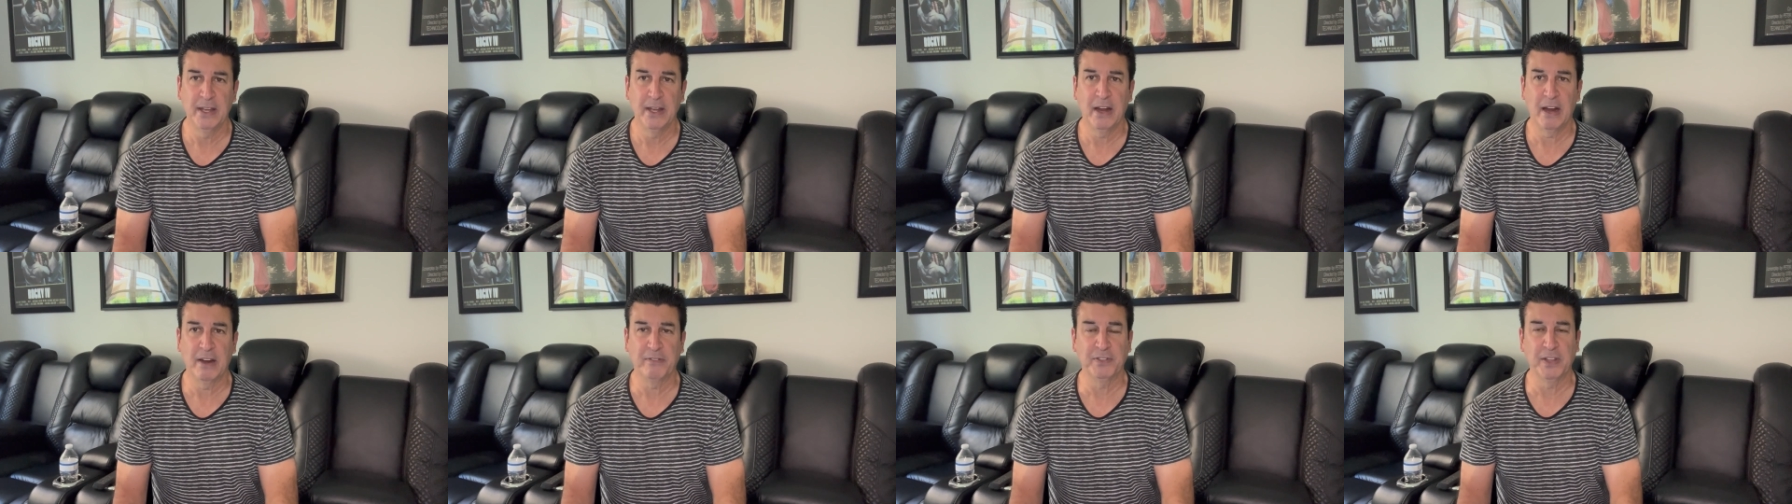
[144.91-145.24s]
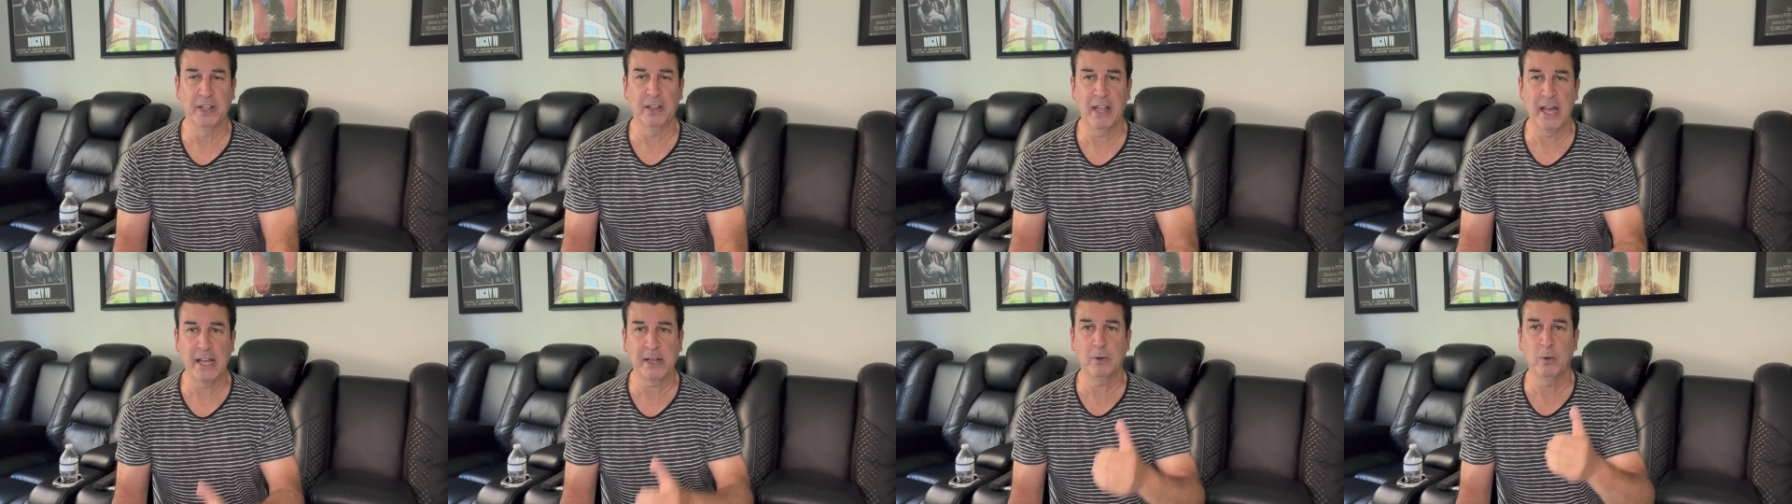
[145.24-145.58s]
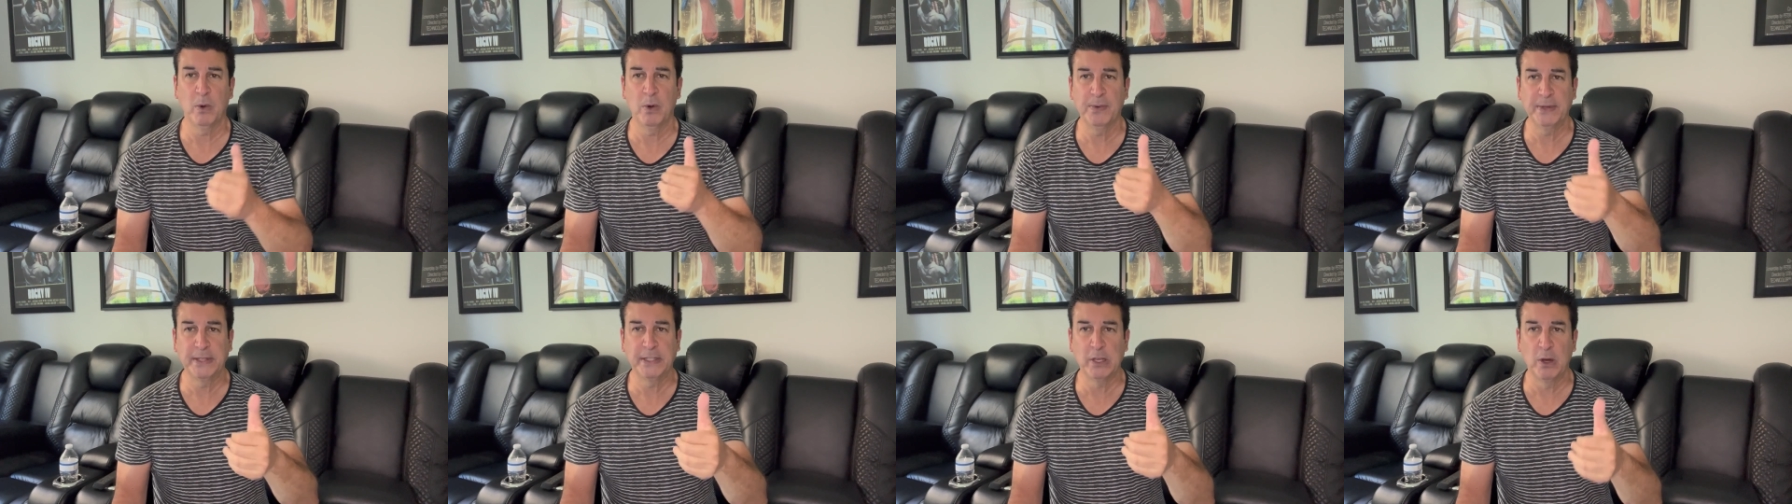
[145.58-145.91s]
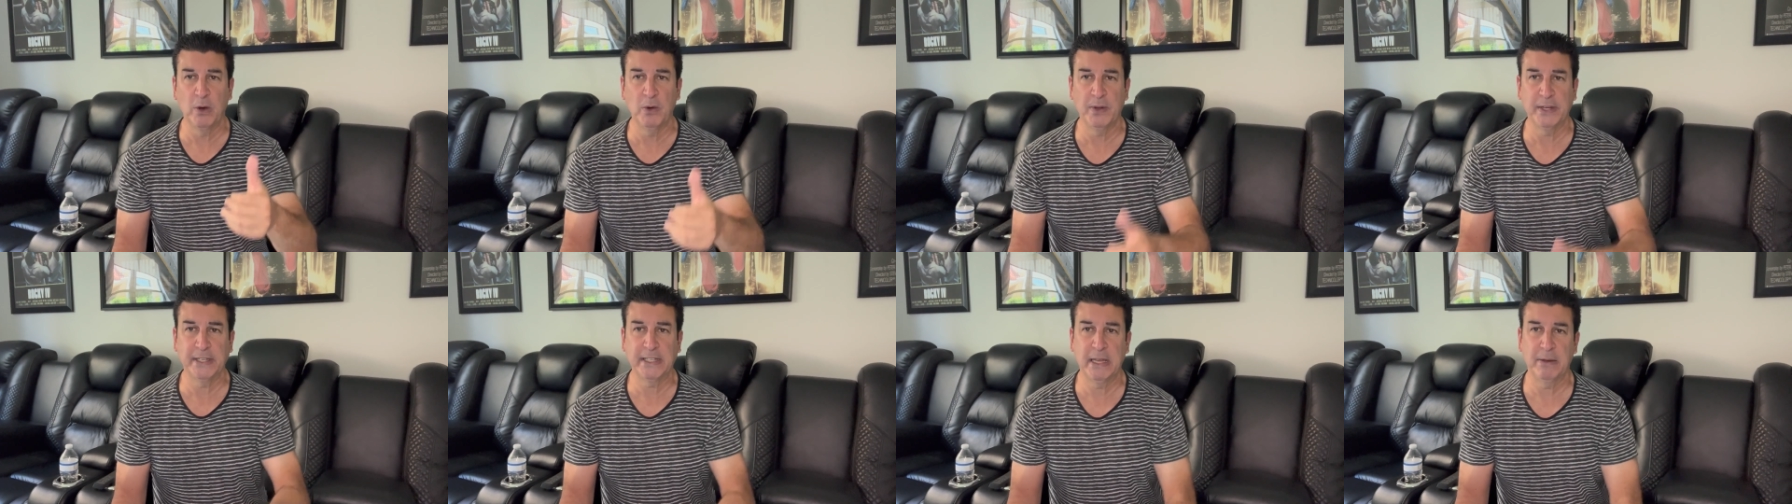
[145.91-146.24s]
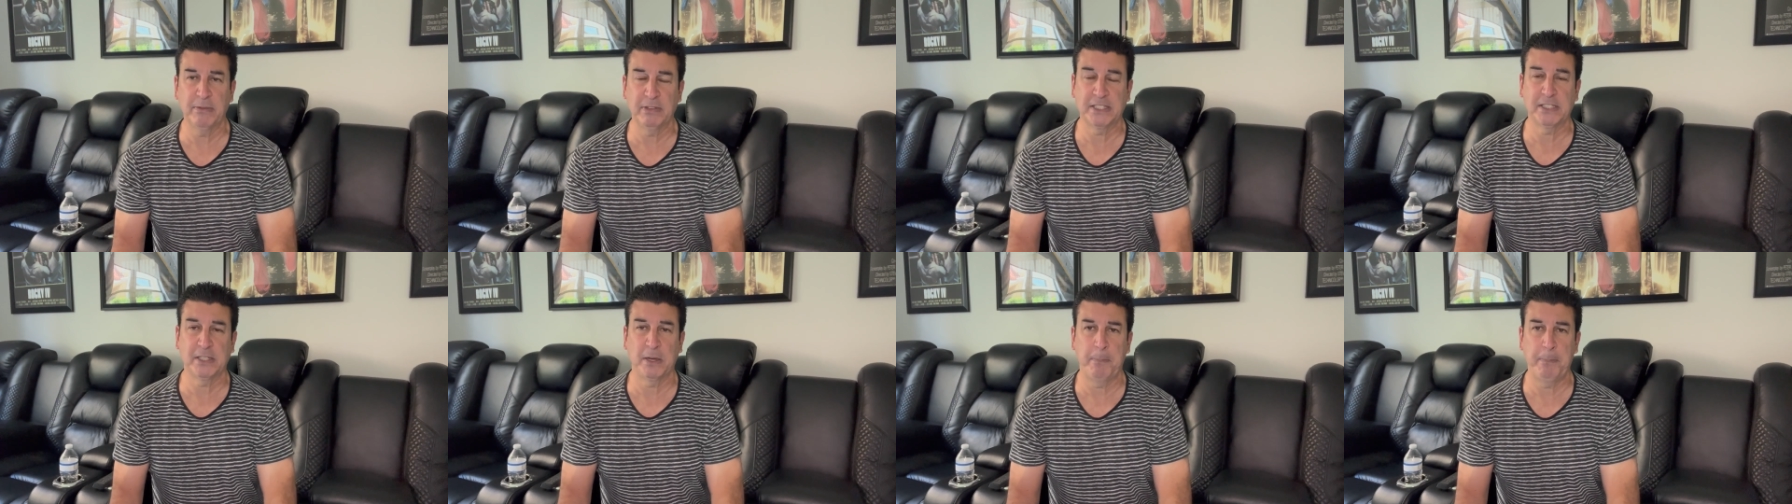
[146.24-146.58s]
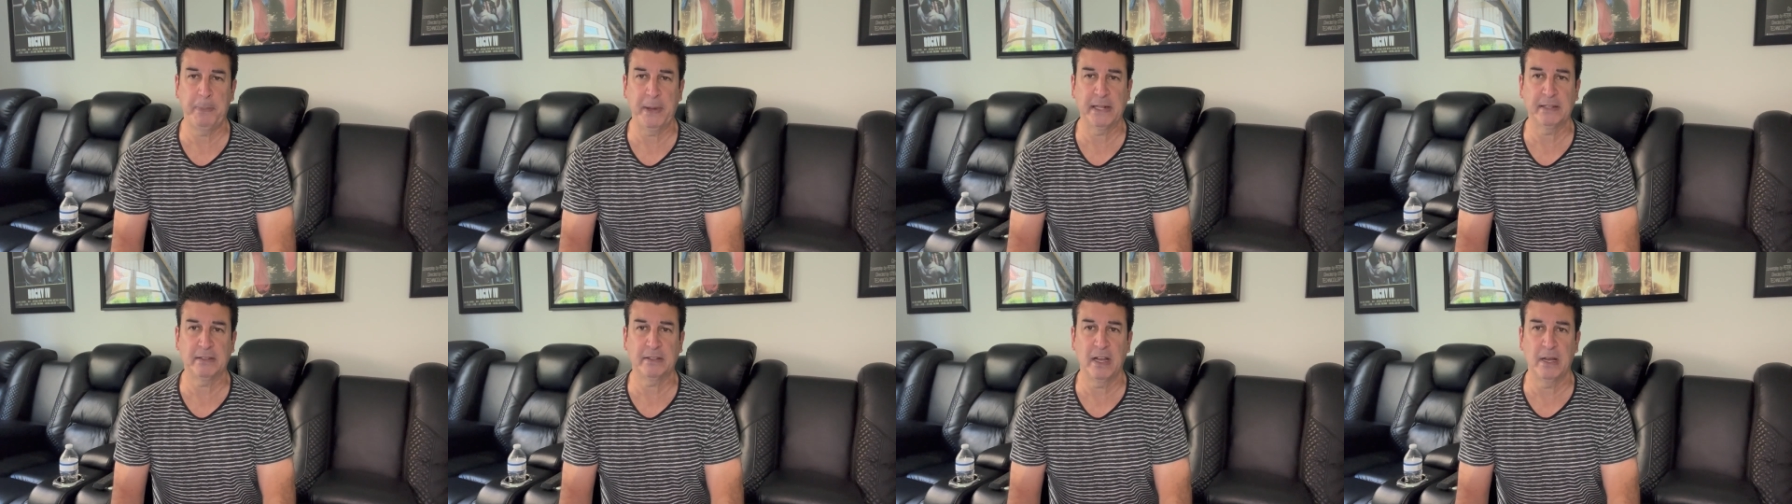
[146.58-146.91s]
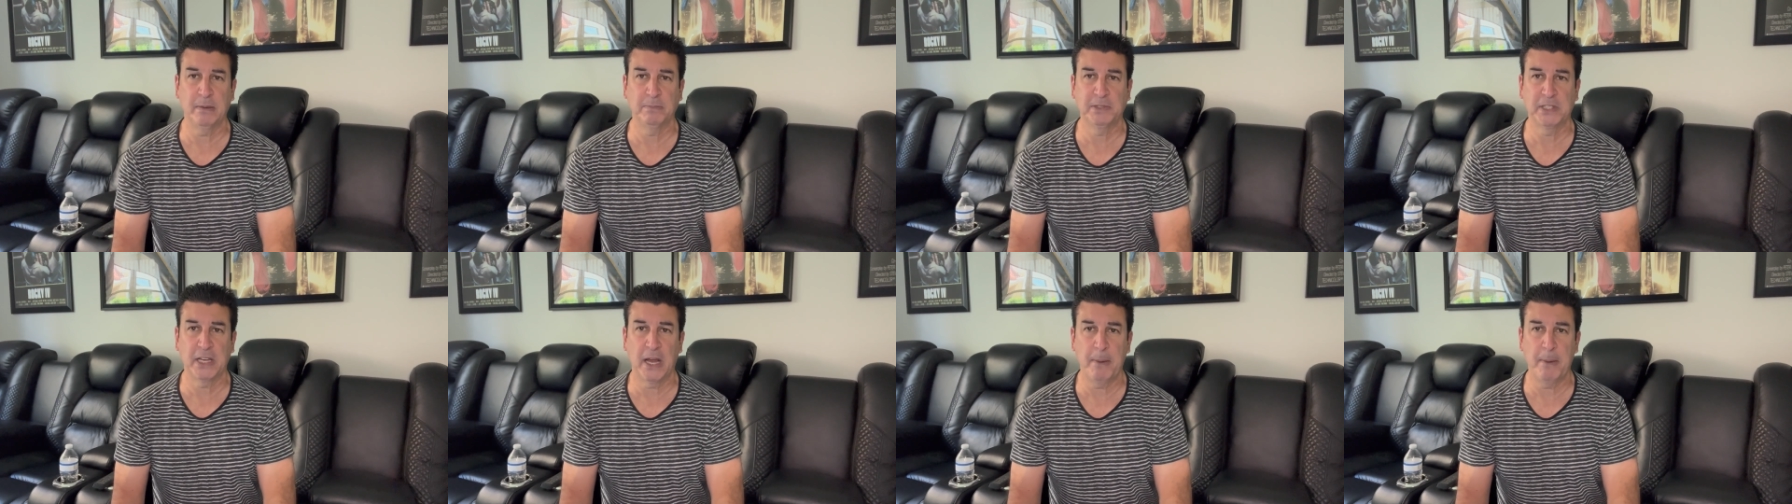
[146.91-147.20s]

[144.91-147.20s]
If you like what we're doing, give us a big thumbs